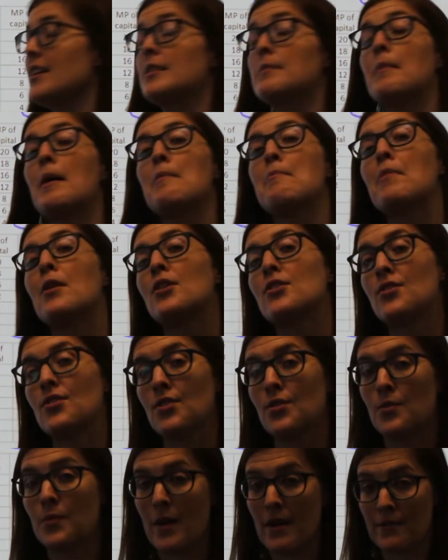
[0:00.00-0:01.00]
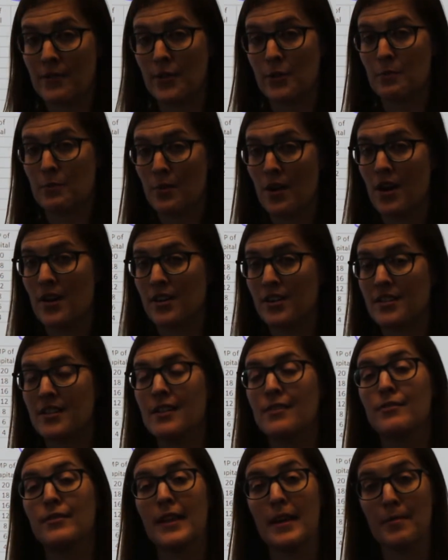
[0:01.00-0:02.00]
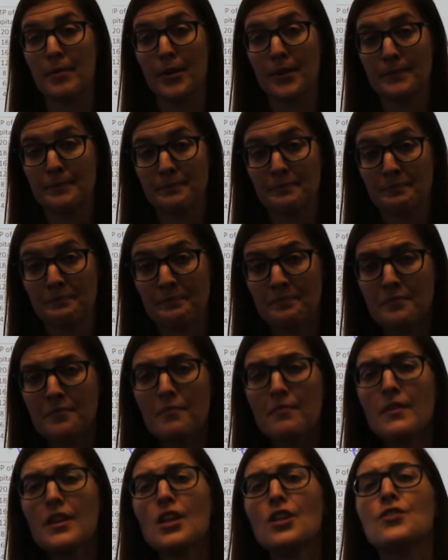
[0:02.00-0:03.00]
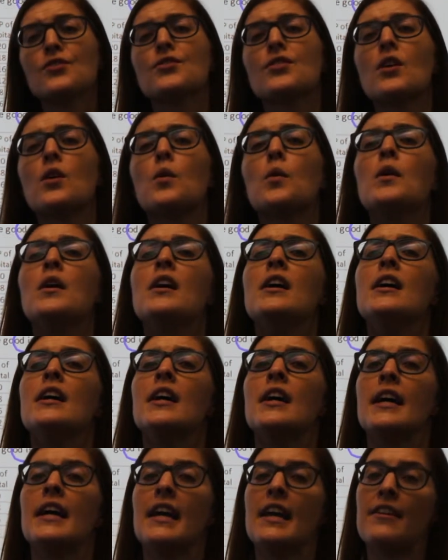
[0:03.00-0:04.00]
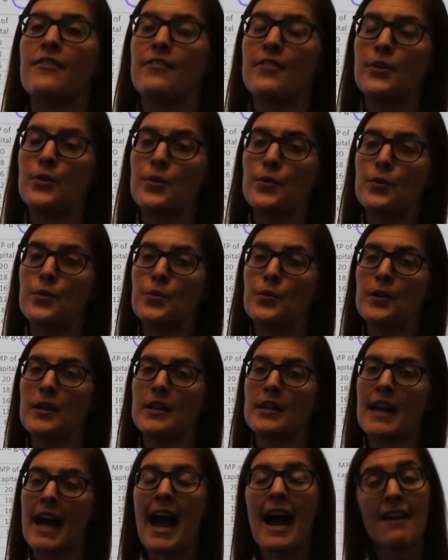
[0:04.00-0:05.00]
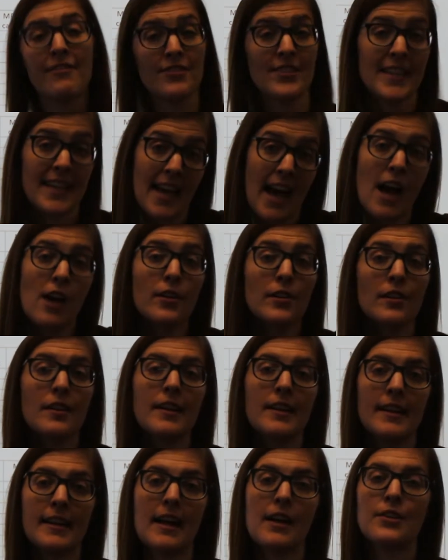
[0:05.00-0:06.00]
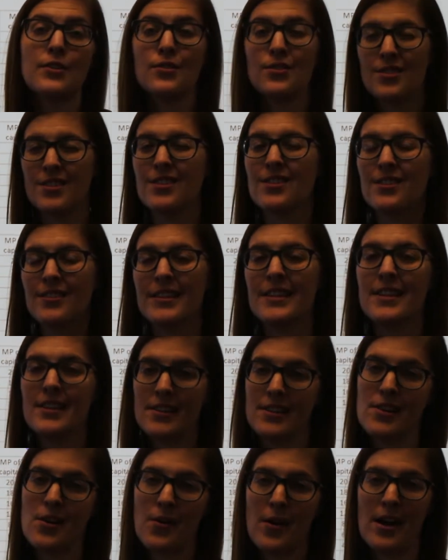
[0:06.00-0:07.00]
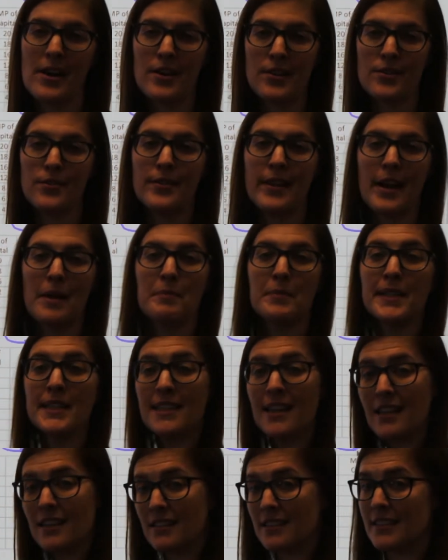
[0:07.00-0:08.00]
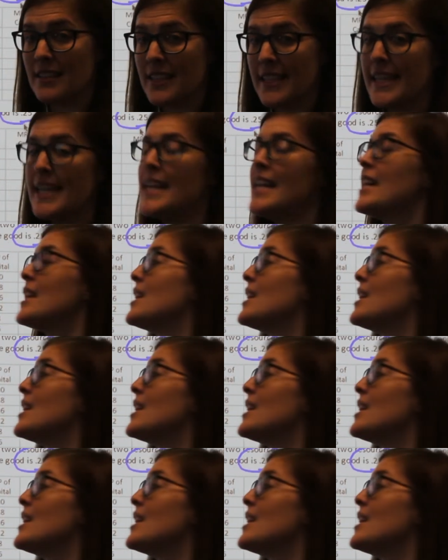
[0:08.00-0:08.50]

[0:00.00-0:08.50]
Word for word: as my marginal revenue product of labor. So if you have to calculate it out, you still need to know how to do that. But luckily,